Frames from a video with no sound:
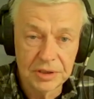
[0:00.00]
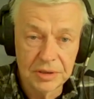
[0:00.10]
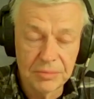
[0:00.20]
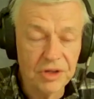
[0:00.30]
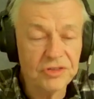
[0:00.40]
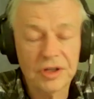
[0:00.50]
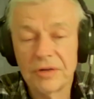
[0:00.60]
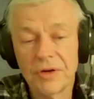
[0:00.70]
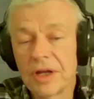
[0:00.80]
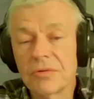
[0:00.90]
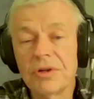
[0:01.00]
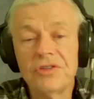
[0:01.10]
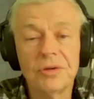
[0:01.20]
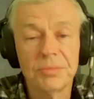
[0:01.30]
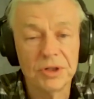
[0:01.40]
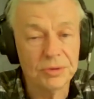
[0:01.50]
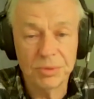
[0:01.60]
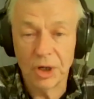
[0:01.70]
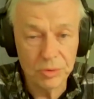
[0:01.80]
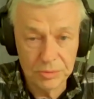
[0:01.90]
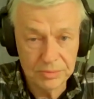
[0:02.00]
because they never had a reason to build a boat.